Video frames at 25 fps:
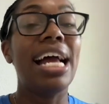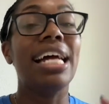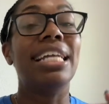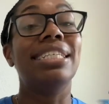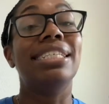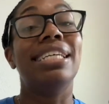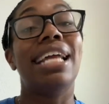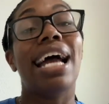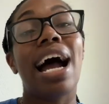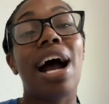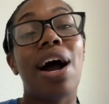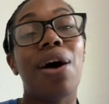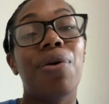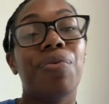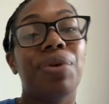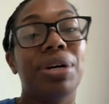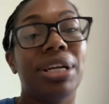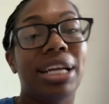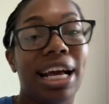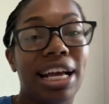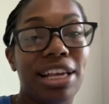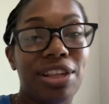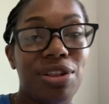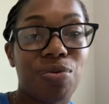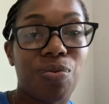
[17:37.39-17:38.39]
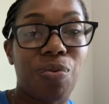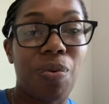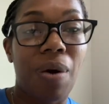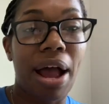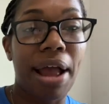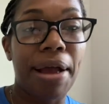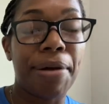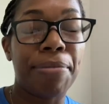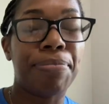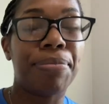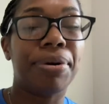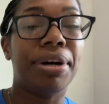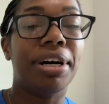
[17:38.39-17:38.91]
Now when I
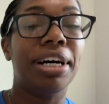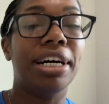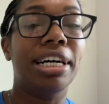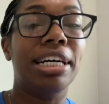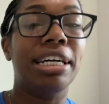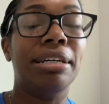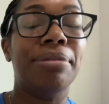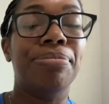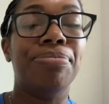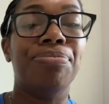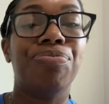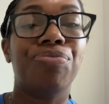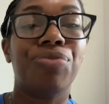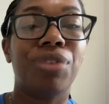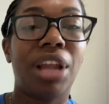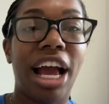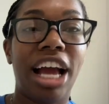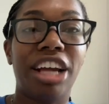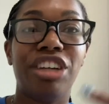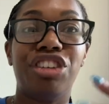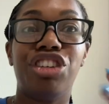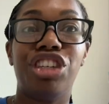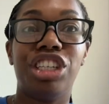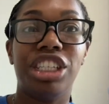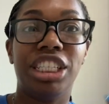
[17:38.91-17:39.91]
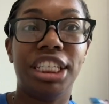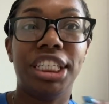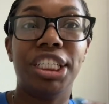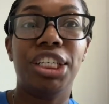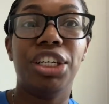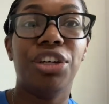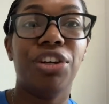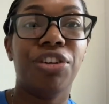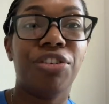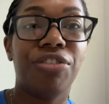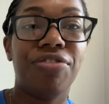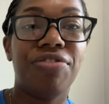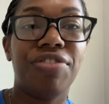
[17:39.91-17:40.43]
swipe, I should
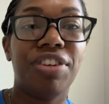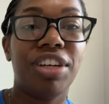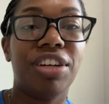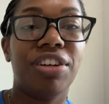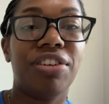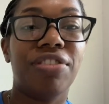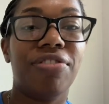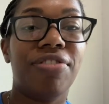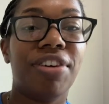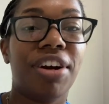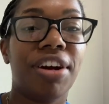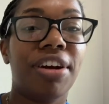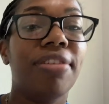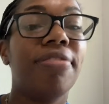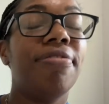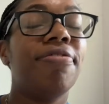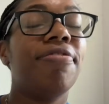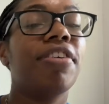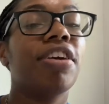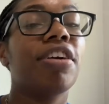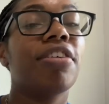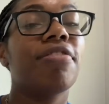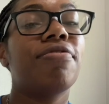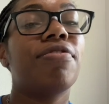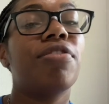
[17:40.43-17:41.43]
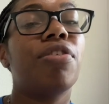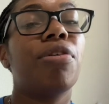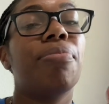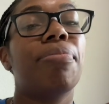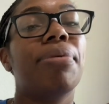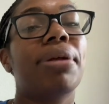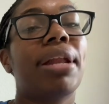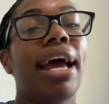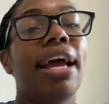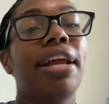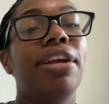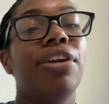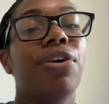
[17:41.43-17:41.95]
still feel very fearful,
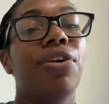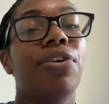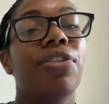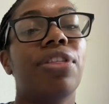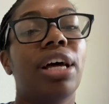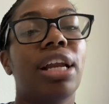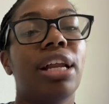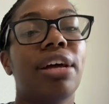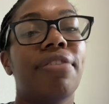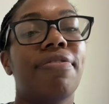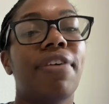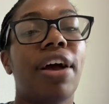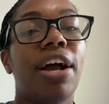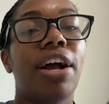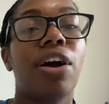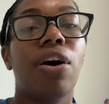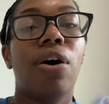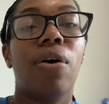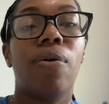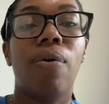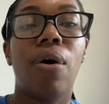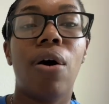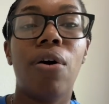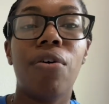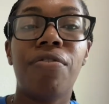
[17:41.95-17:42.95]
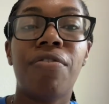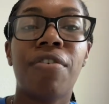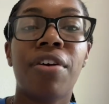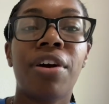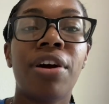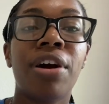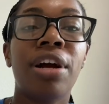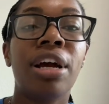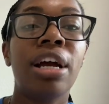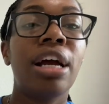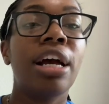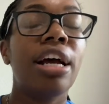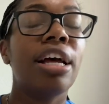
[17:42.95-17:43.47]
but I know that if I go
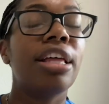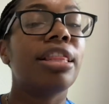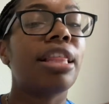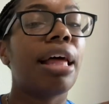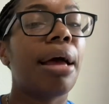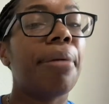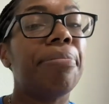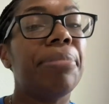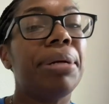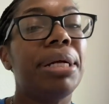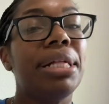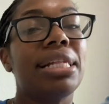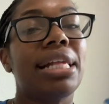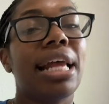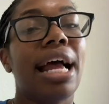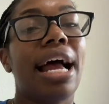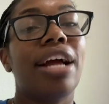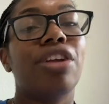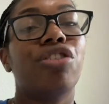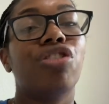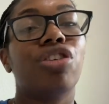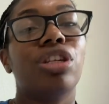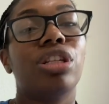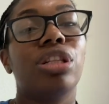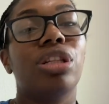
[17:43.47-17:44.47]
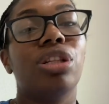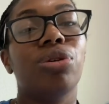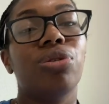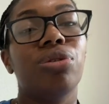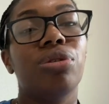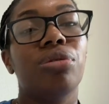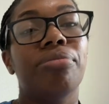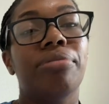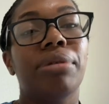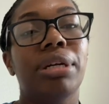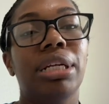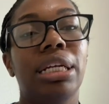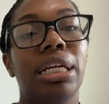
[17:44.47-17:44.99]
over, that means I just
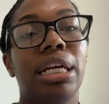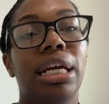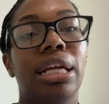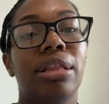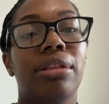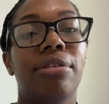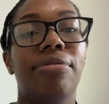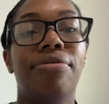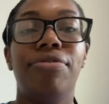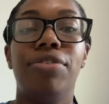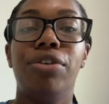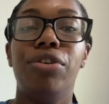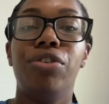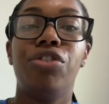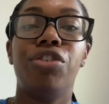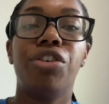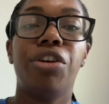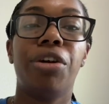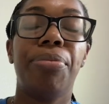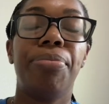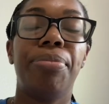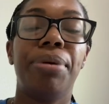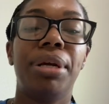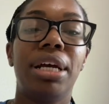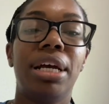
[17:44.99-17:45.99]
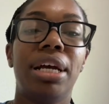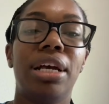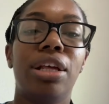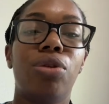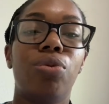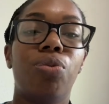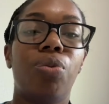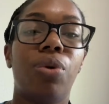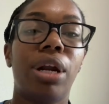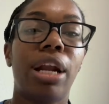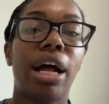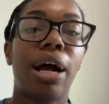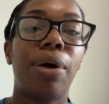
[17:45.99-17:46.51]
lose money in the future, because
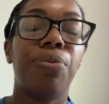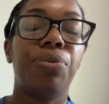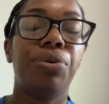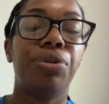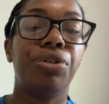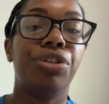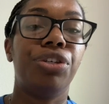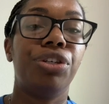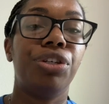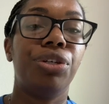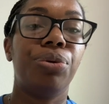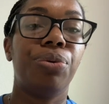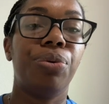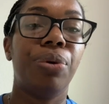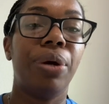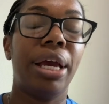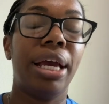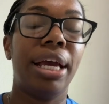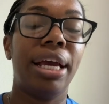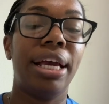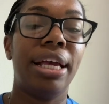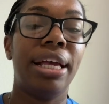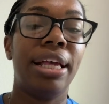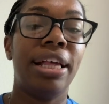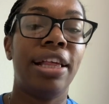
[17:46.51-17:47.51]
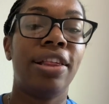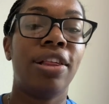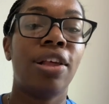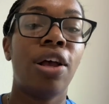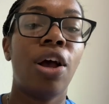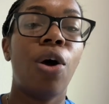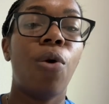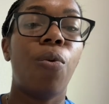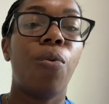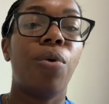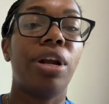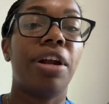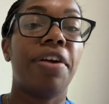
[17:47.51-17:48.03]
what I will do is
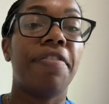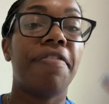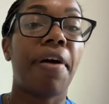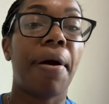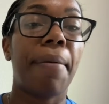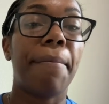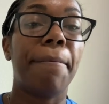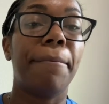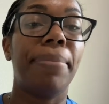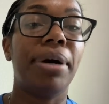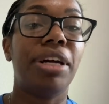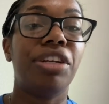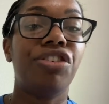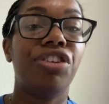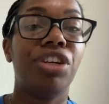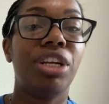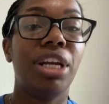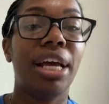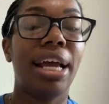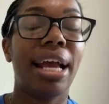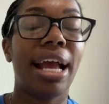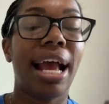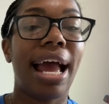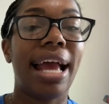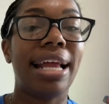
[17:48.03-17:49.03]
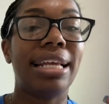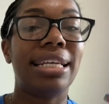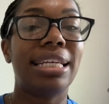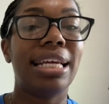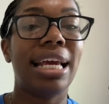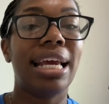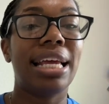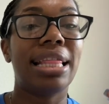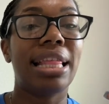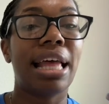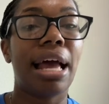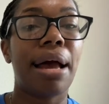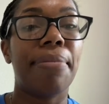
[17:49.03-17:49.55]
whenever I'm budgeting, I
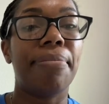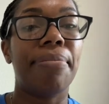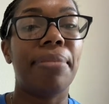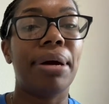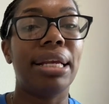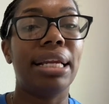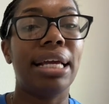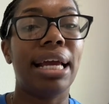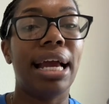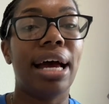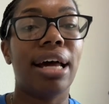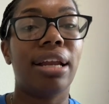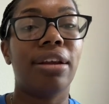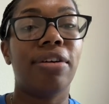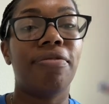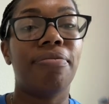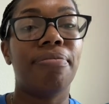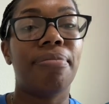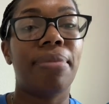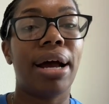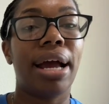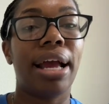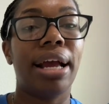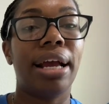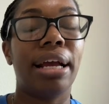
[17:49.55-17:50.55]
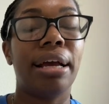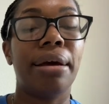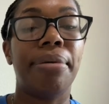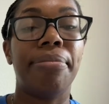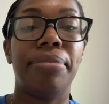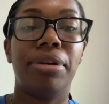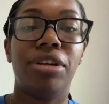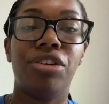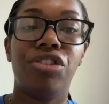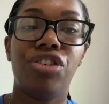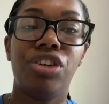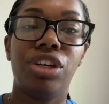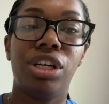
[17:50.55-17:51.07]
take that money out of my
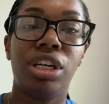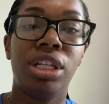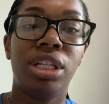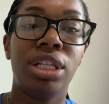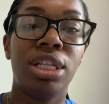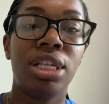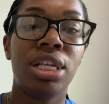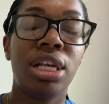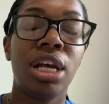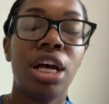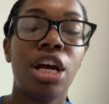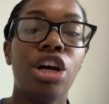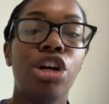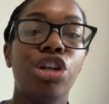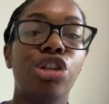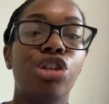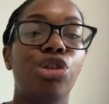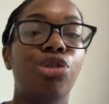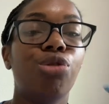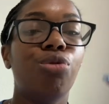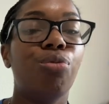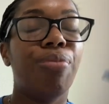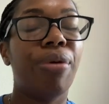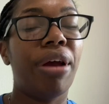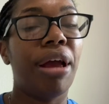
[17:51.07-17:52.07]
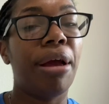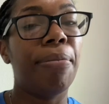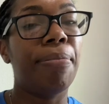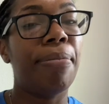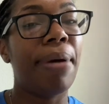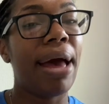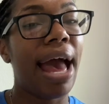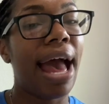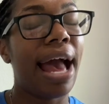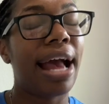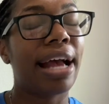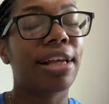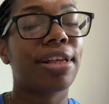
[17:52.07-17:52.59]
commissions to pay
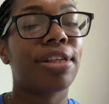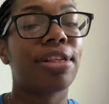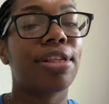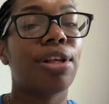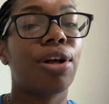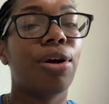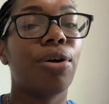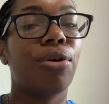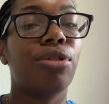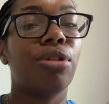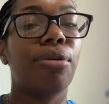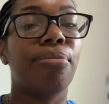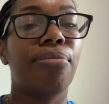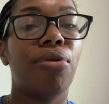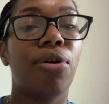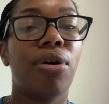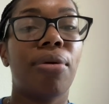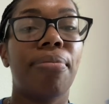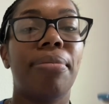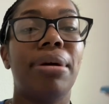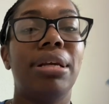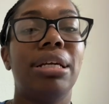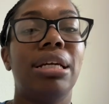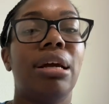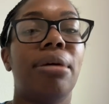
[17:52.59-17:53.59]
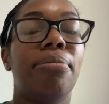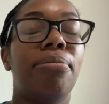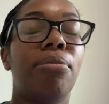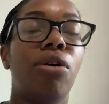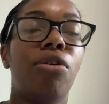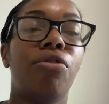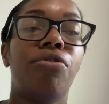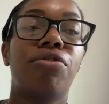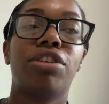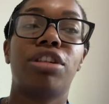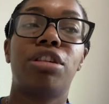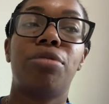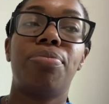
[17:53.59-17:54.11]
back. So the more money I'm
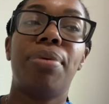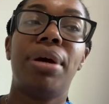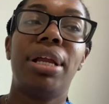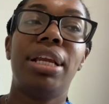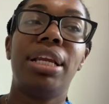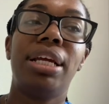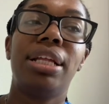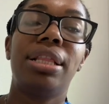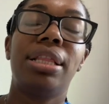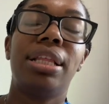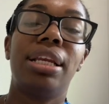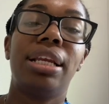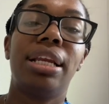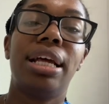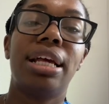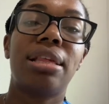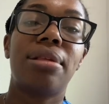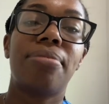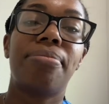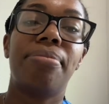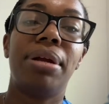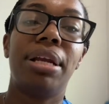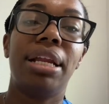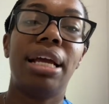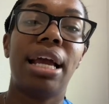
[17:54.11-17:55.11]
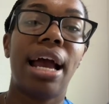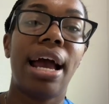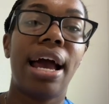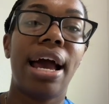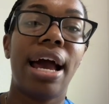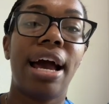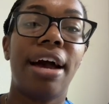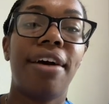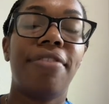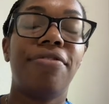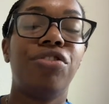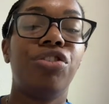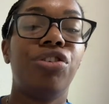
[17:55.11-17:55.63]
overspending, the less money I
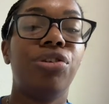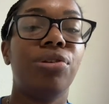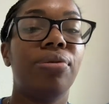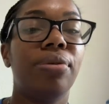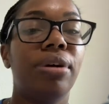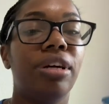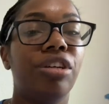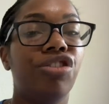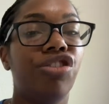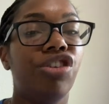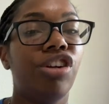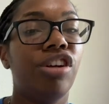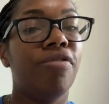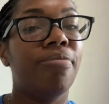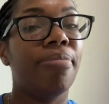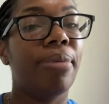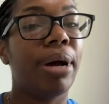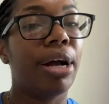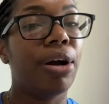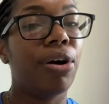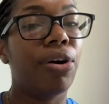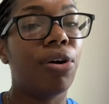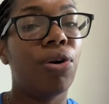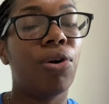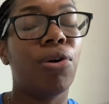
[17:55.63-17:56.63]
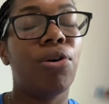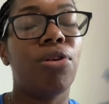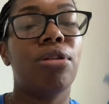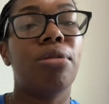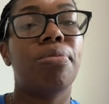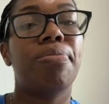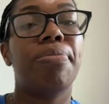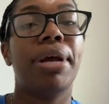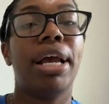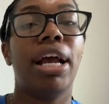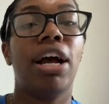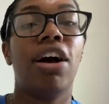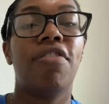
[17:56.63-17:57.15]
have to achieve my goals,
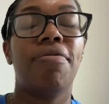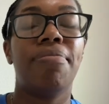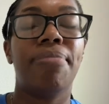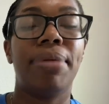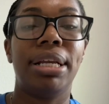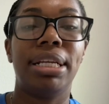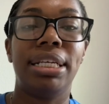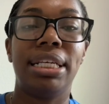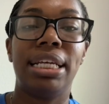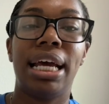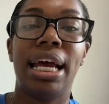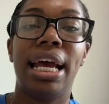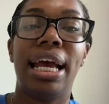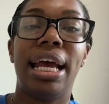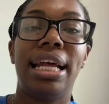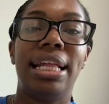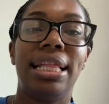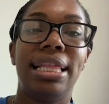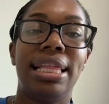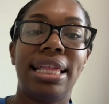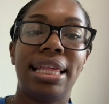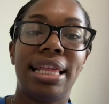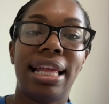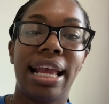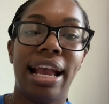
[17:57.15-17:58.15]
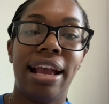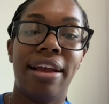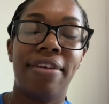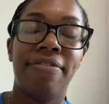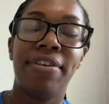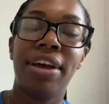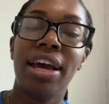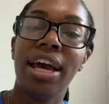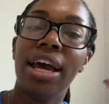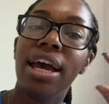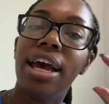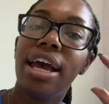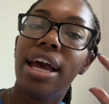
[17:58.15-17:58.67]
pay off my debt, and save
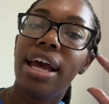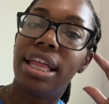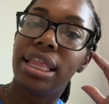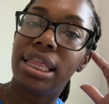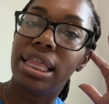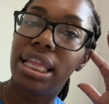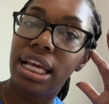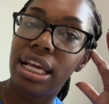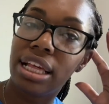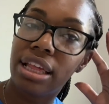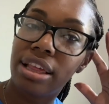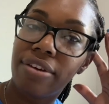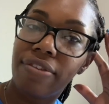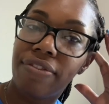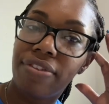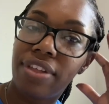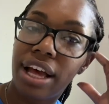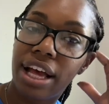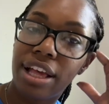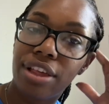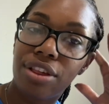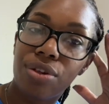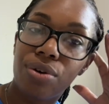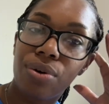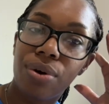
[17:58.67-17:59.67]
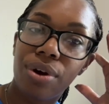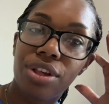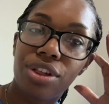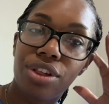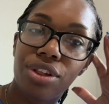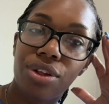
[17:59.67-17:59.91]
and things of that sort.